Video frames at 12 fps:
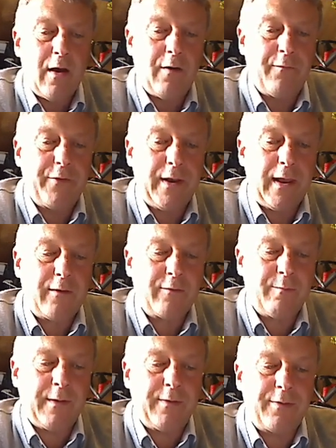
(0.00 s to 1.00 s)
of the
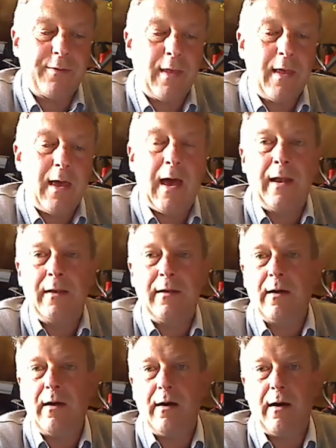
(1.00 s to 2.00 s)
next month and
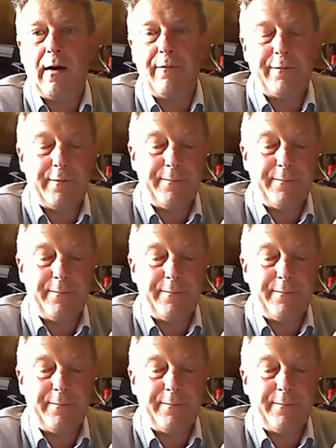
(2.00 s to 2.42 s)
a half.